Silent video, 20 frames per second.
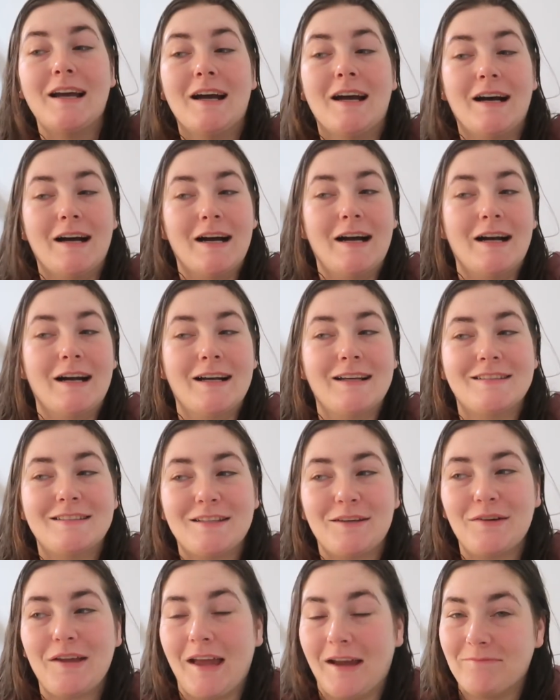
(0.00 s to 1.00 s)
Uh,
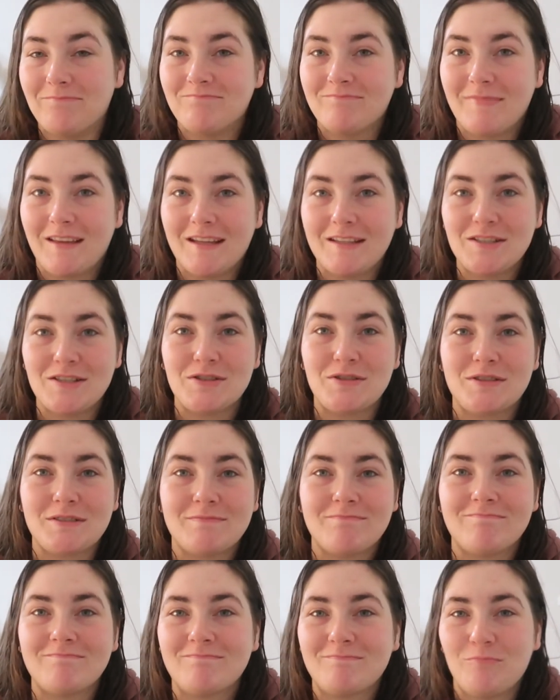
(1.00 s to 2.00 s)
so yeah, just
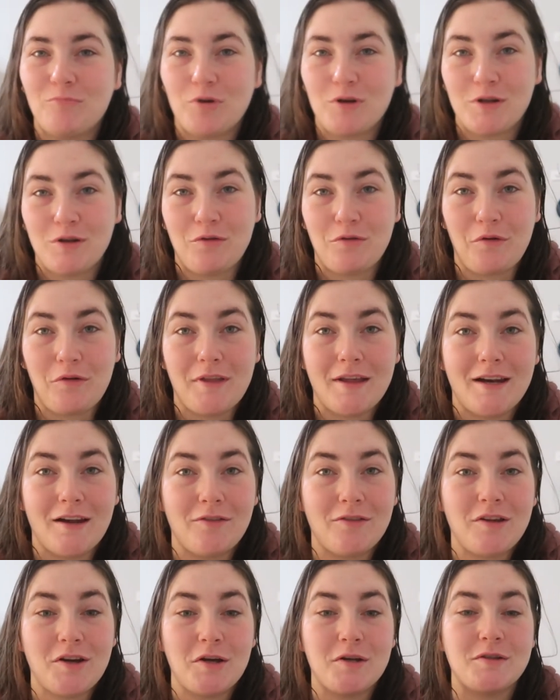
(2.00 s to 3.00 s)
wanted to throw that
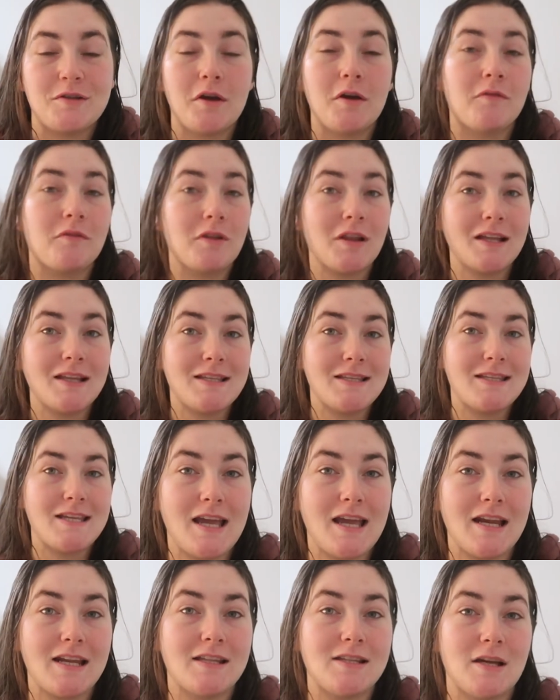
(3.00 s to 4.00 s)
out there. So if you like to
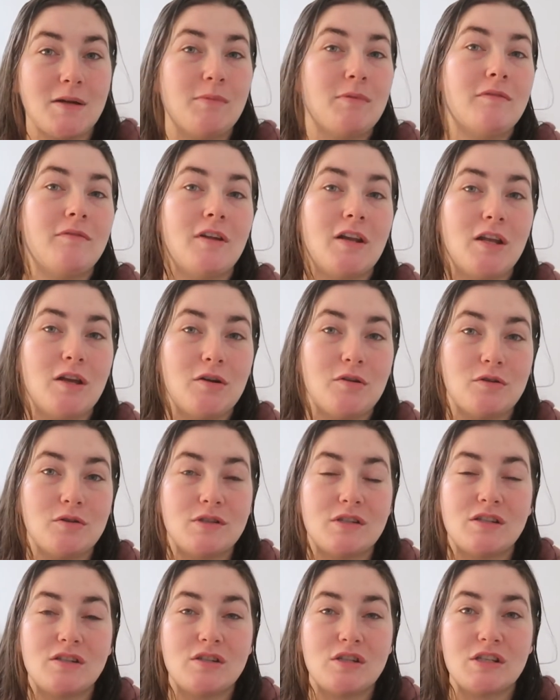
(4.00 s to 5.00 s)
any type of
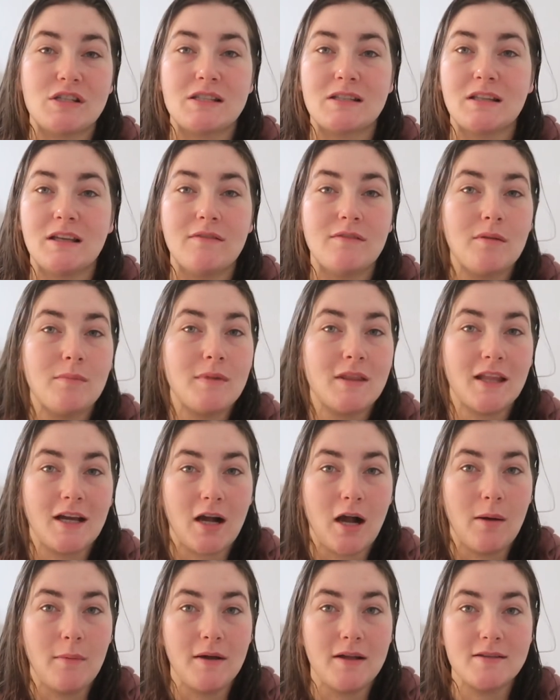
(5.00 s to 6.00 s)
videos, just leave them in the
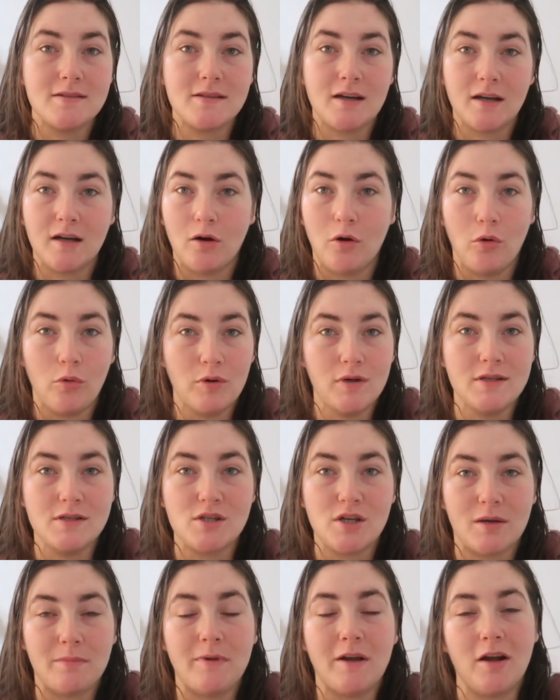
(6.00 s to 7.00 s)
comments. I always
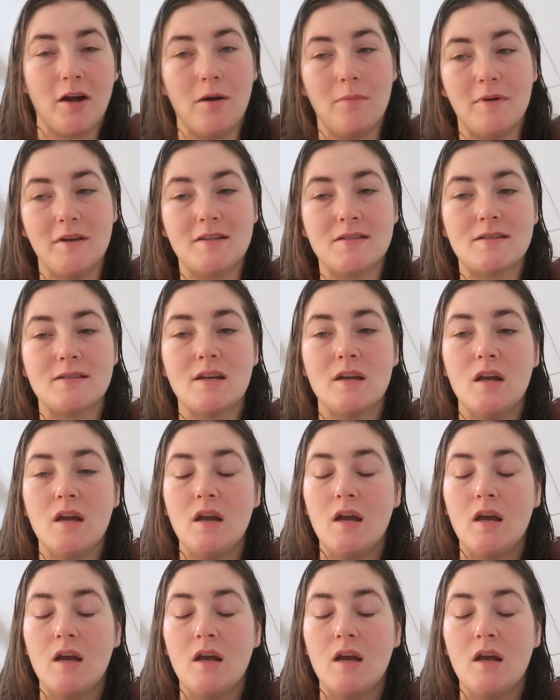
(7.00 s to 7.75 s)
check my comments.